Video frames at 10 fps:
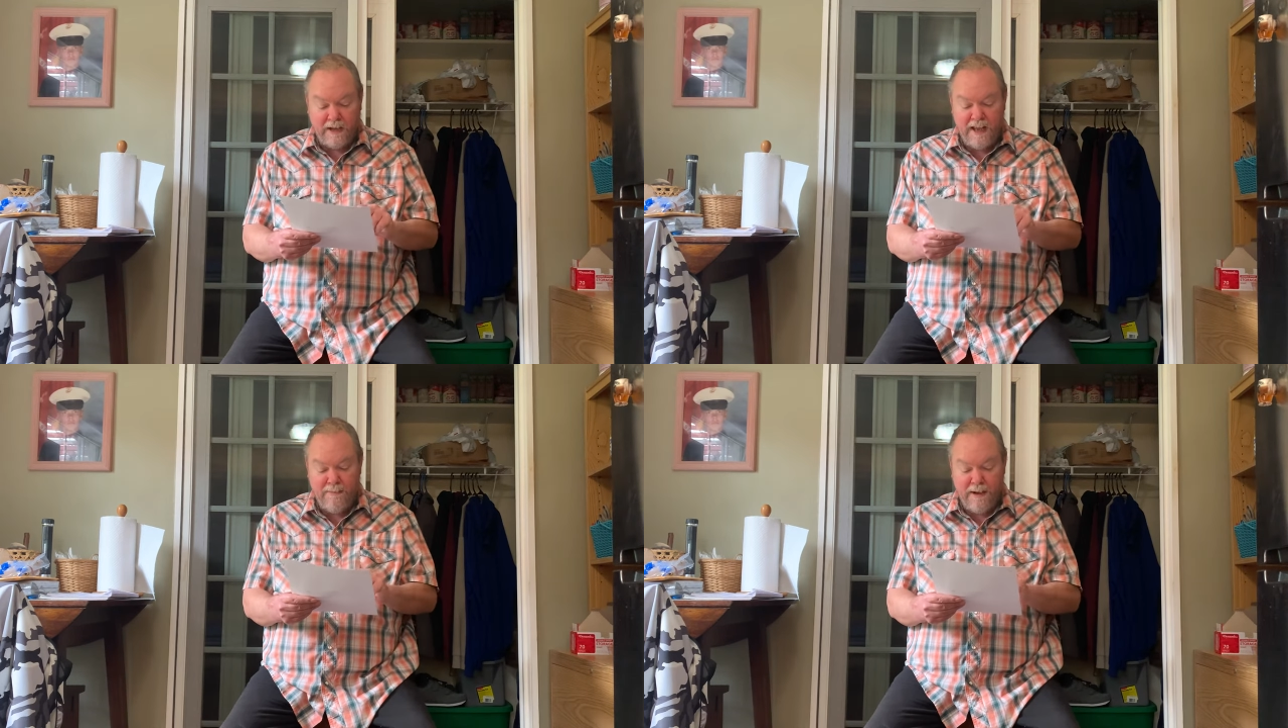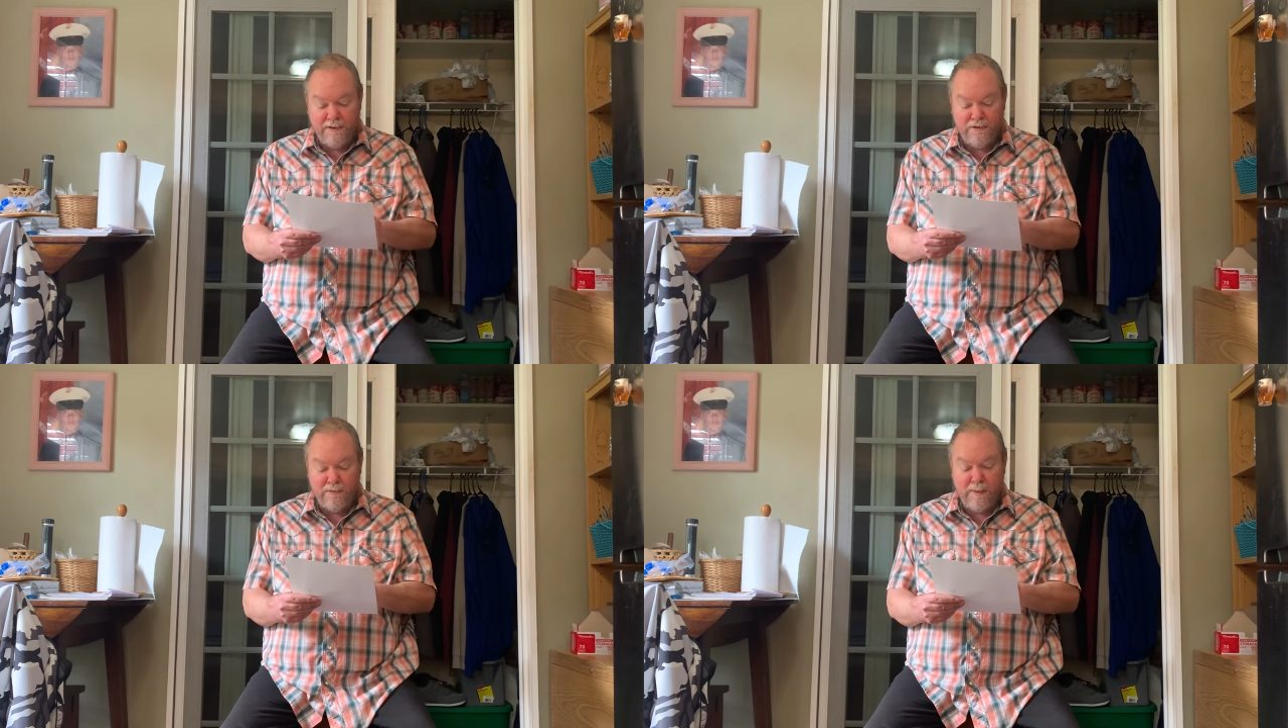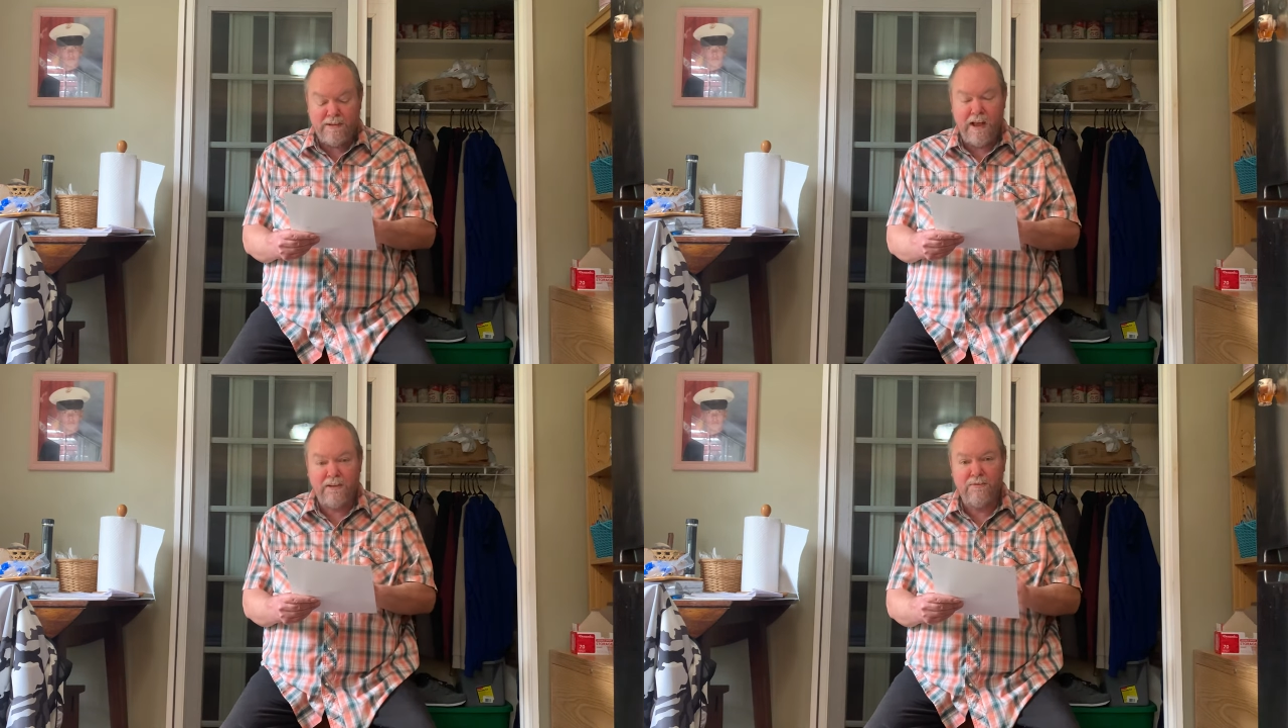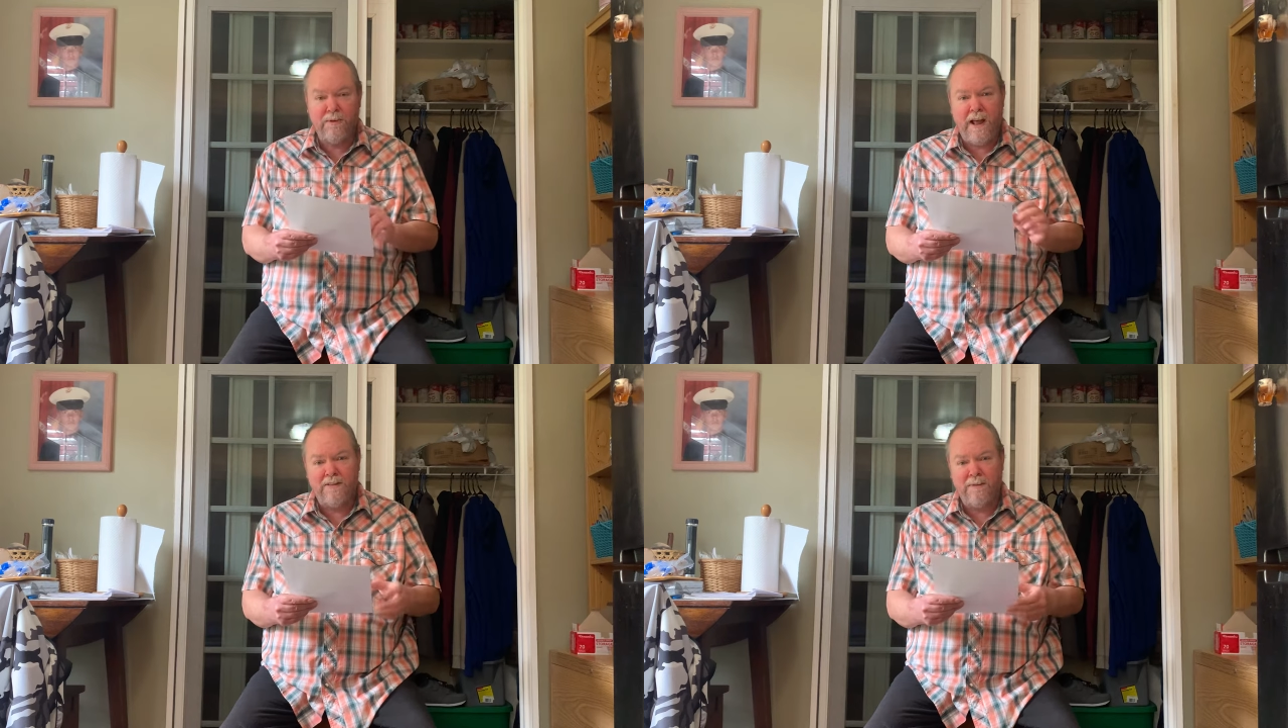I can't imagine doing my taxes
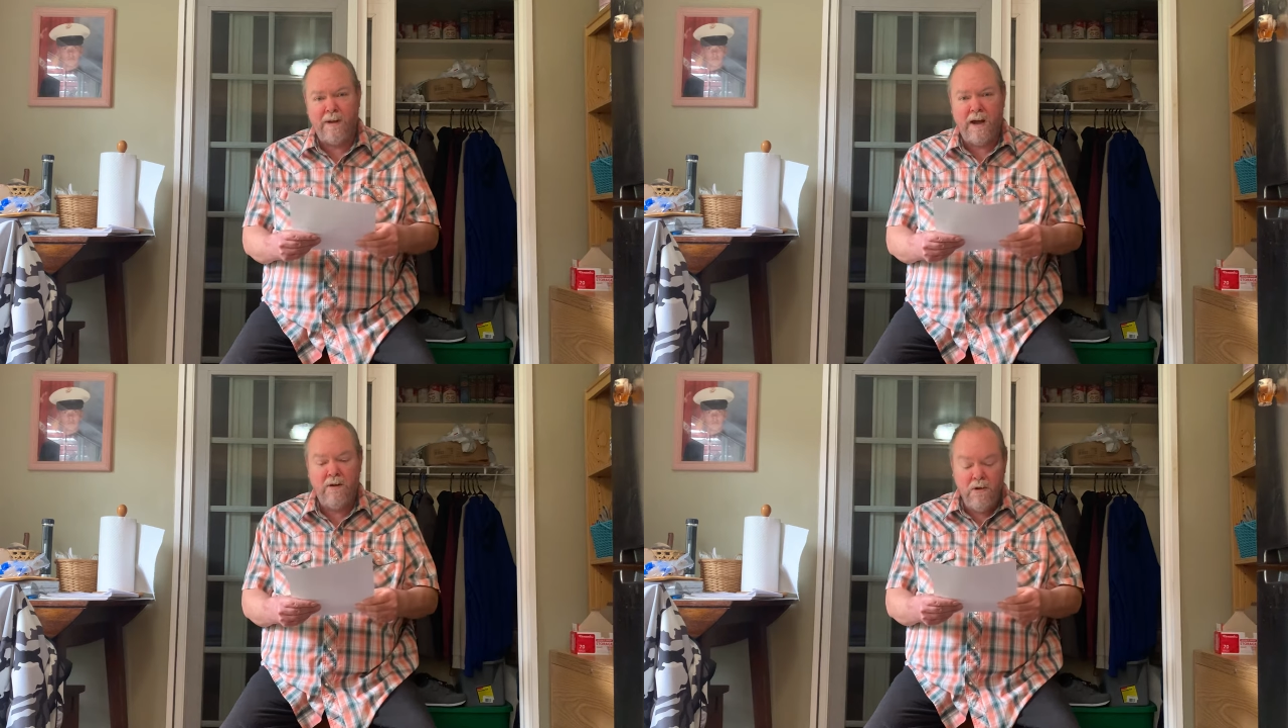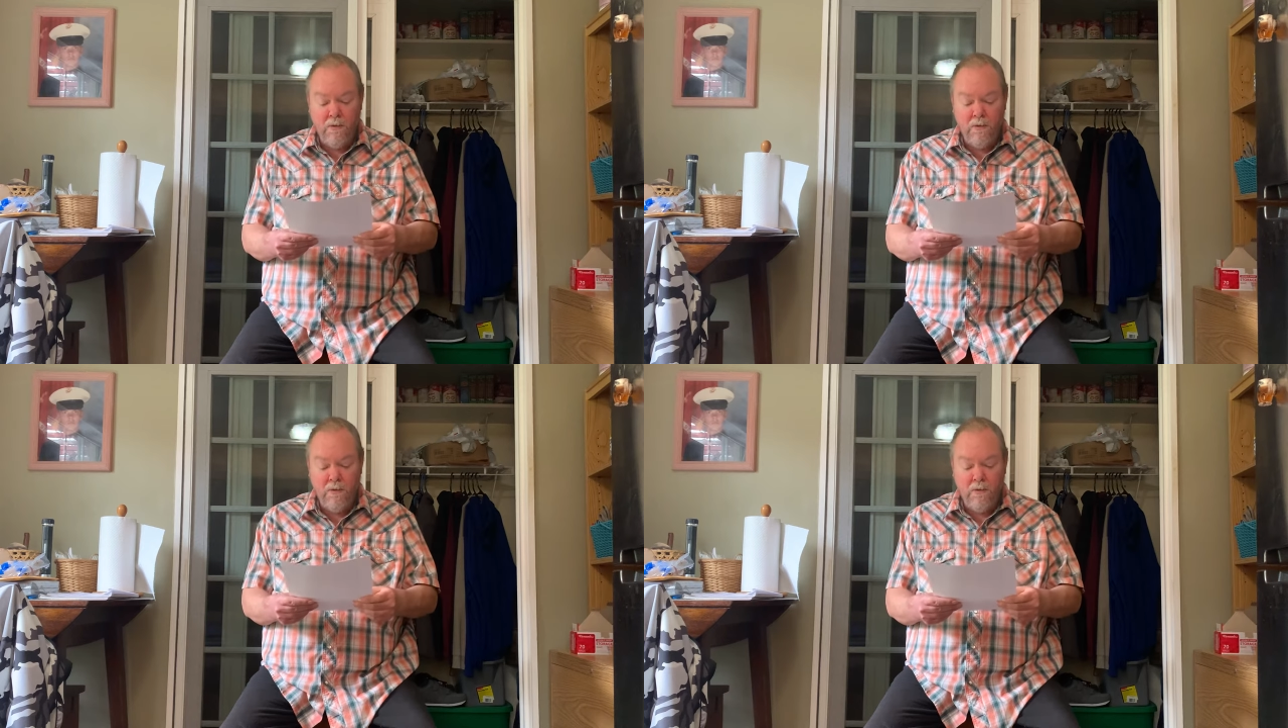without them now.